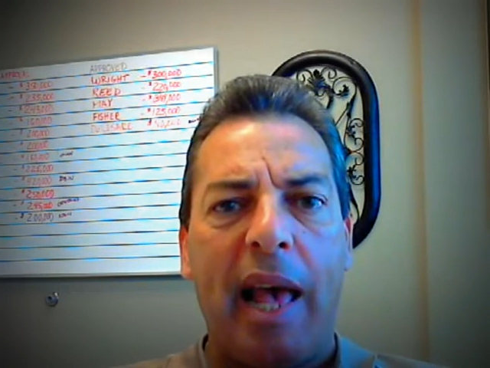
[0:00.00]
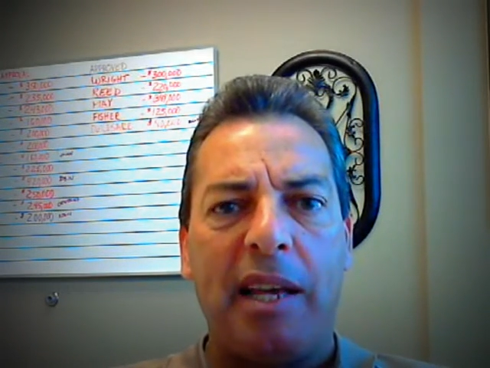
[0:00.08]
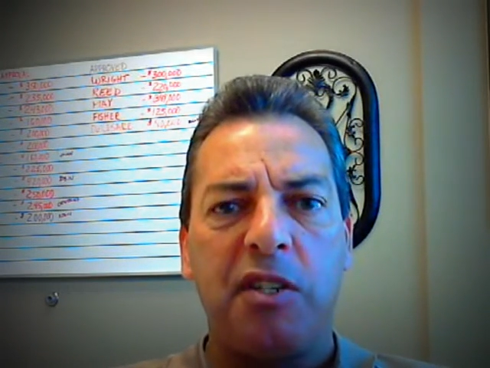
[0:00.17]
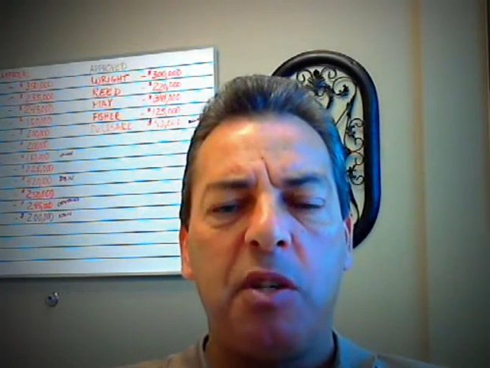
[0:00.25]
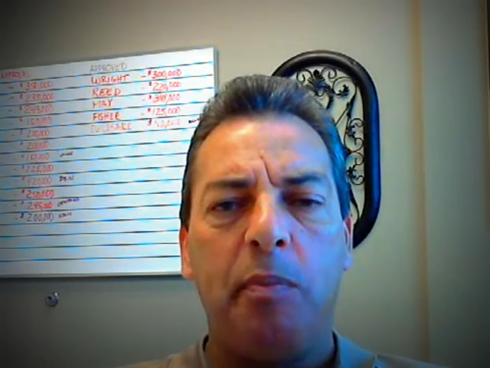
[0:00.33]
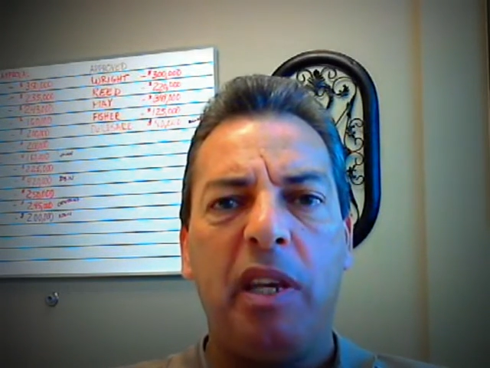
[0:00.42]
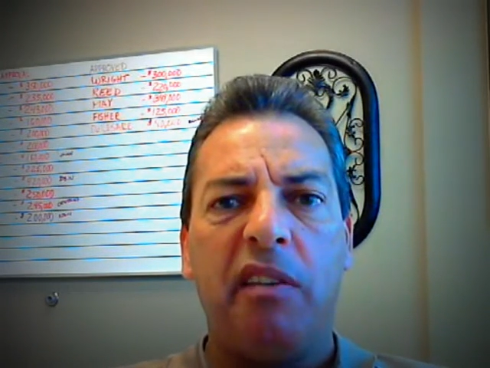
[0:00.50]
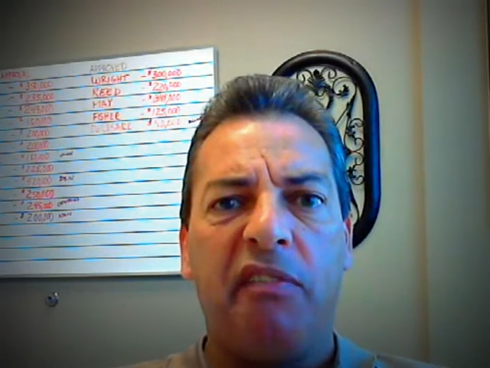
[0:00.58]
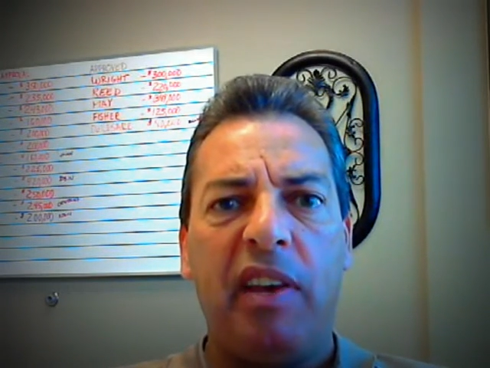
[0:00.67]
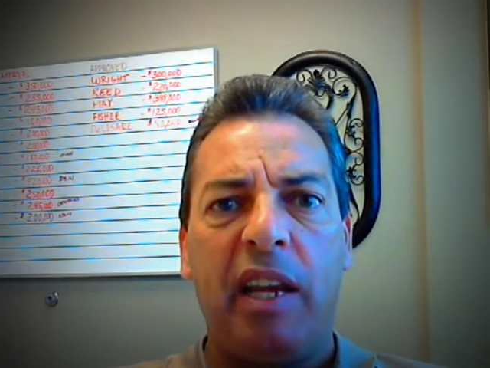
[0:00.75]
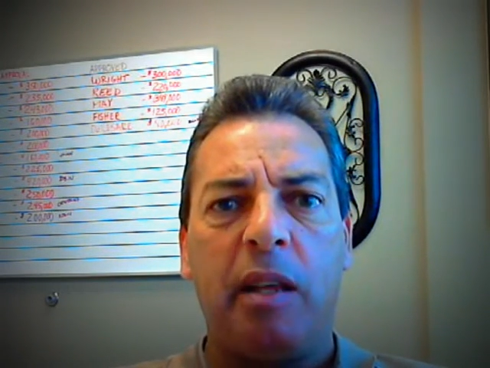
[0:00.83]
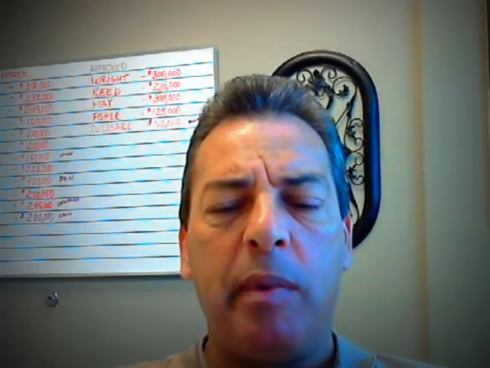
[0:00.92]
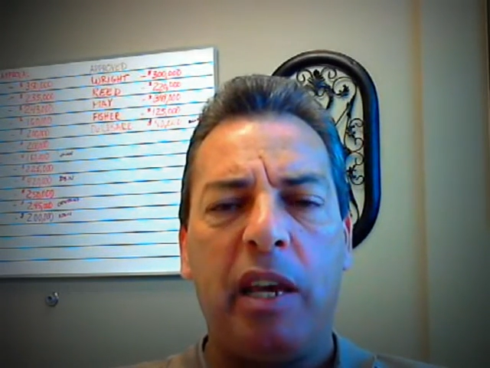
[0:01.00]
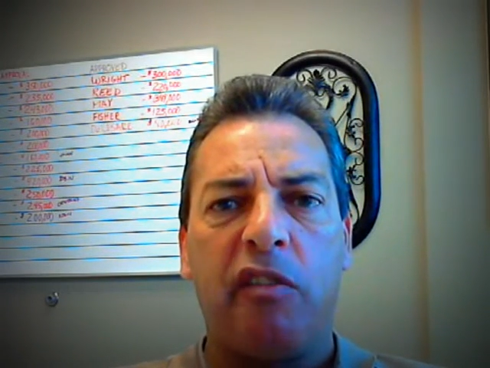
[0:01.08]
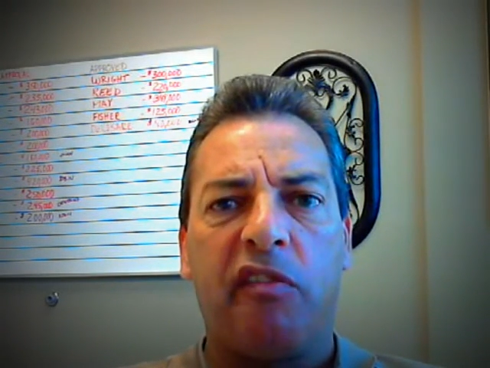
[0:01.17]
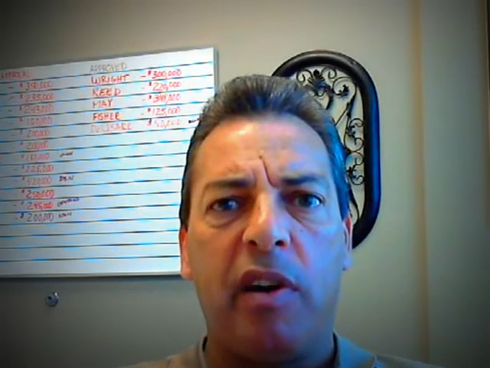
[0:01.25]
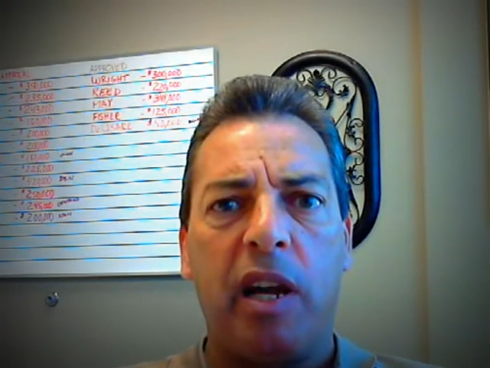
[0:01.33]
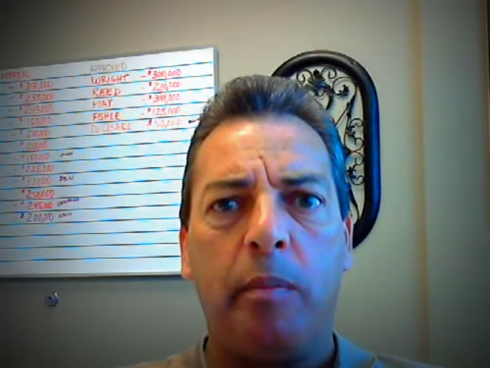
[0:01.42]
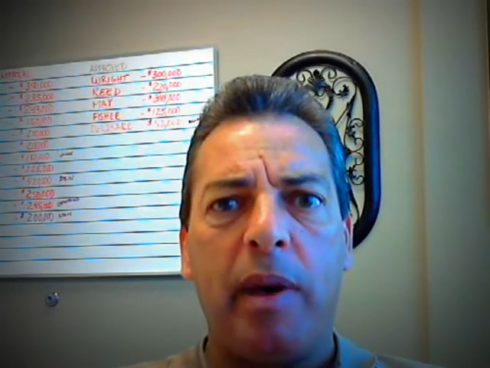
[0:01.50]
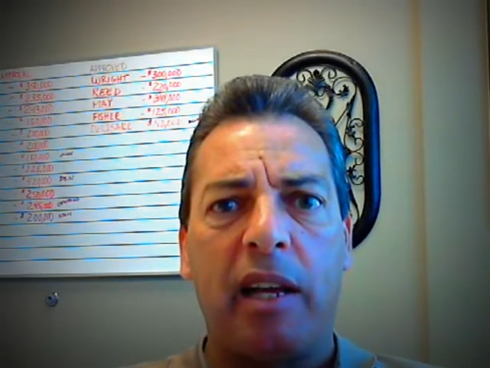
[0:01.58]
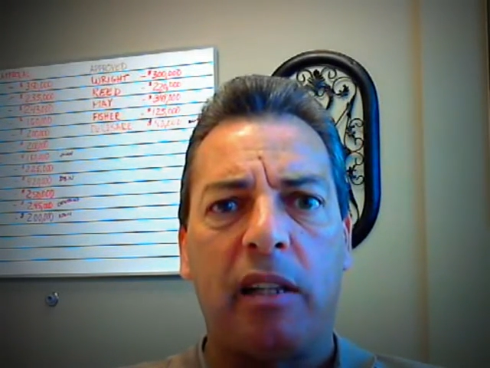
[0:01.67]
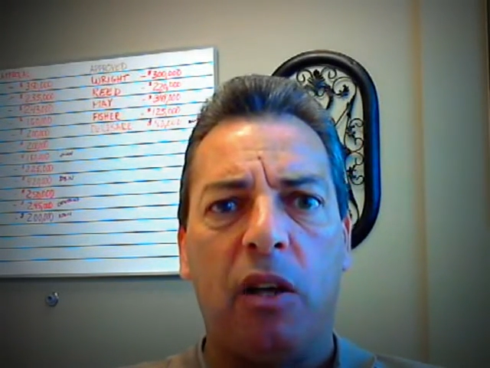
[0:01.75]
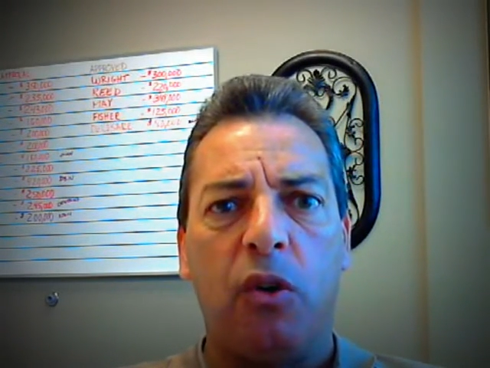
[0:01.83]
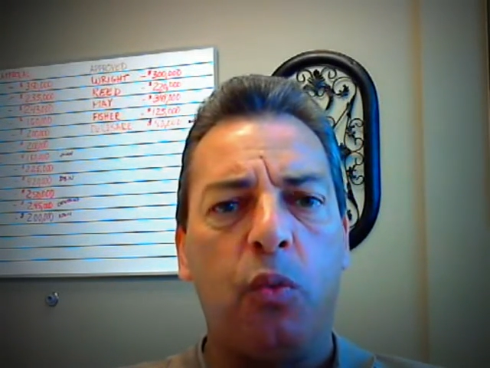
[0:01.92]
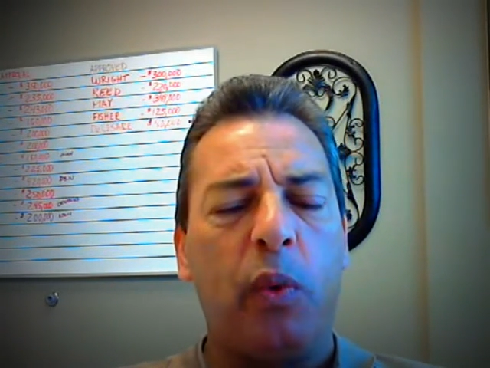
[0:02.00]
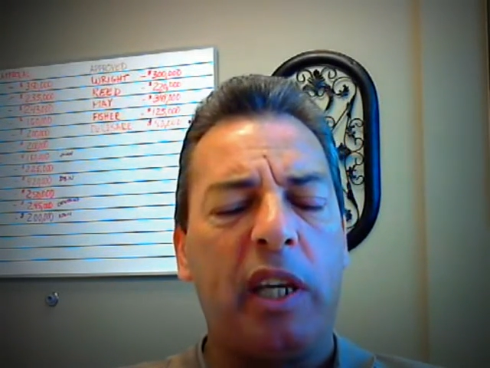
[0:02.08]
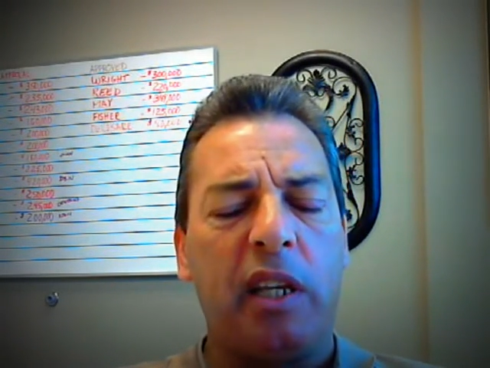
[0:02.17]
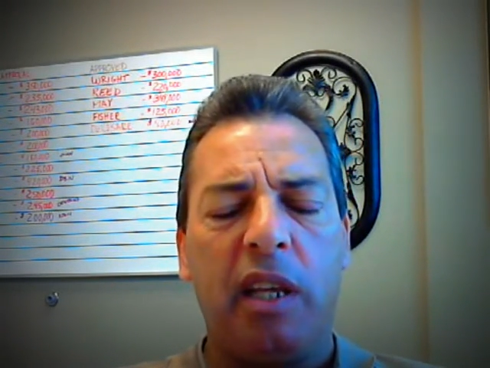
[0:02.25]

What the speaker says: It has to be a Fannie Mae or Freddie Mac loan.